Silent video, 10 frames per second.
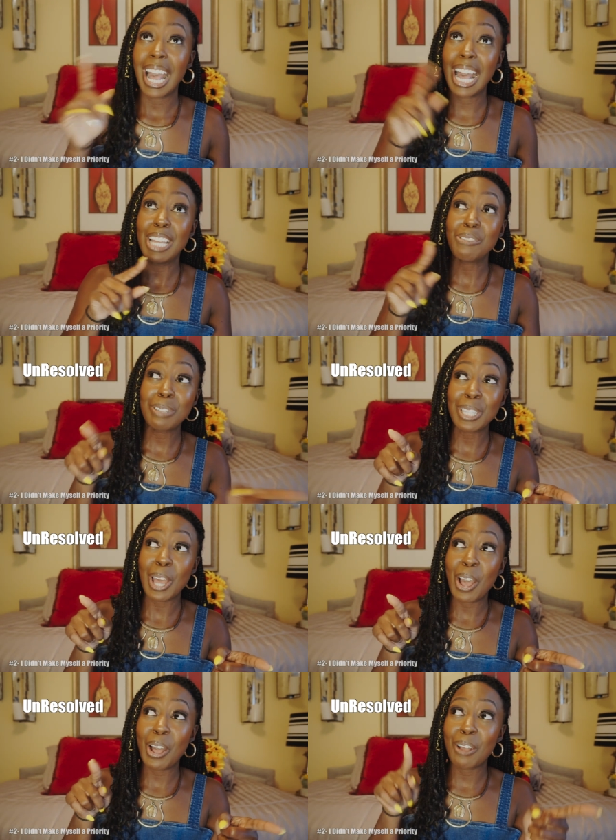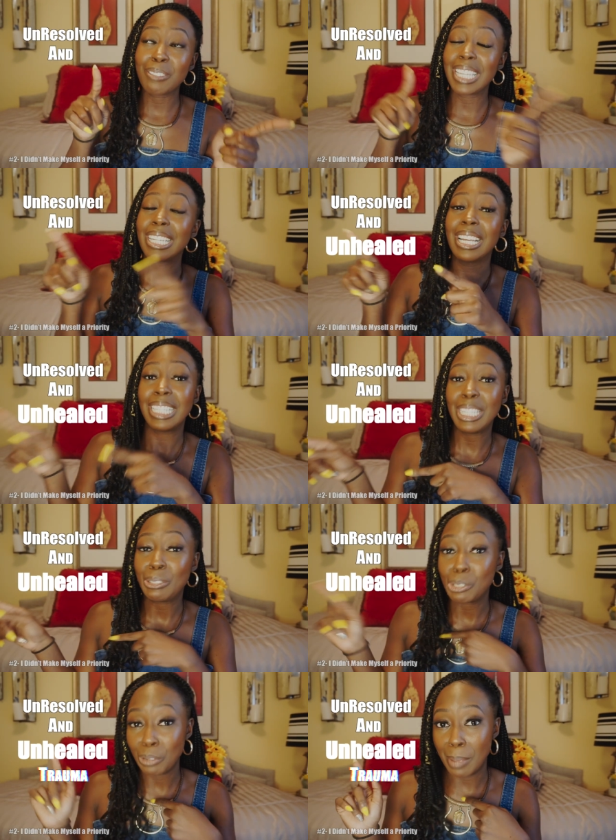unresolved and
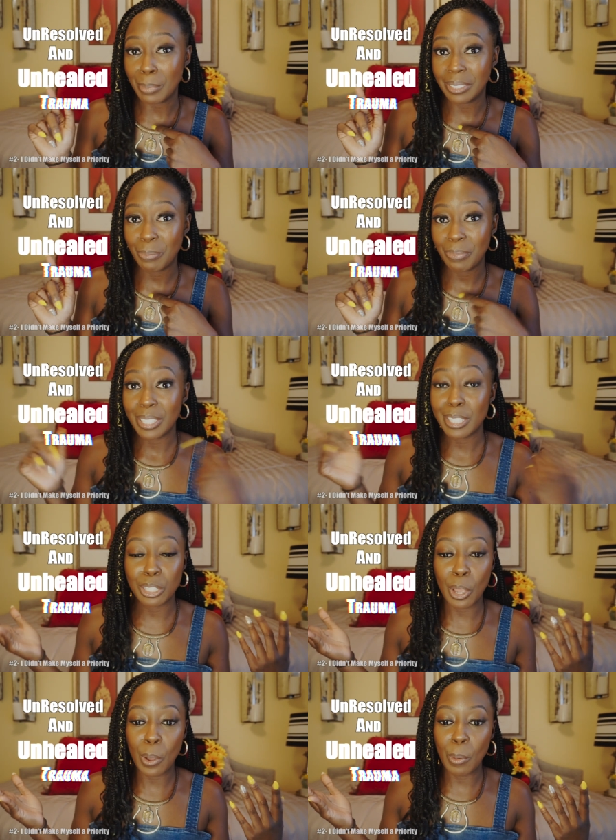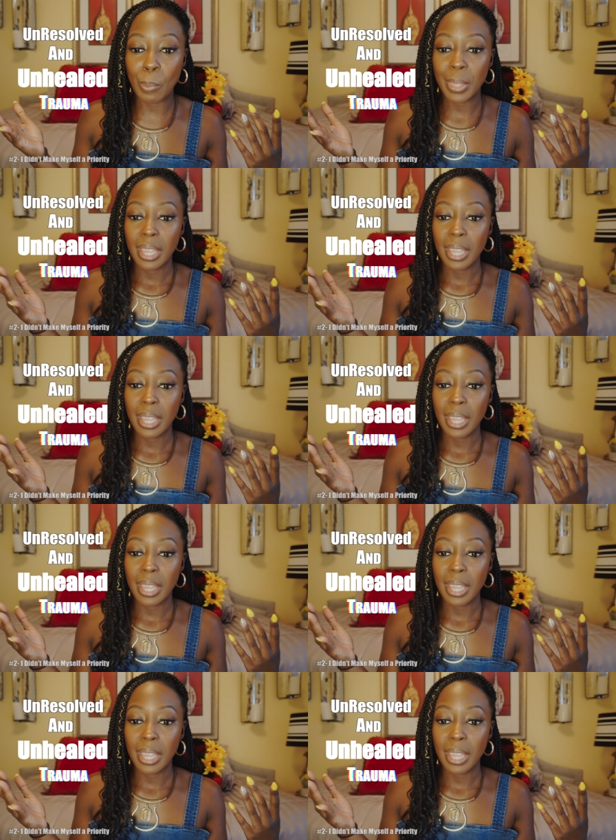unhealed trauma. So,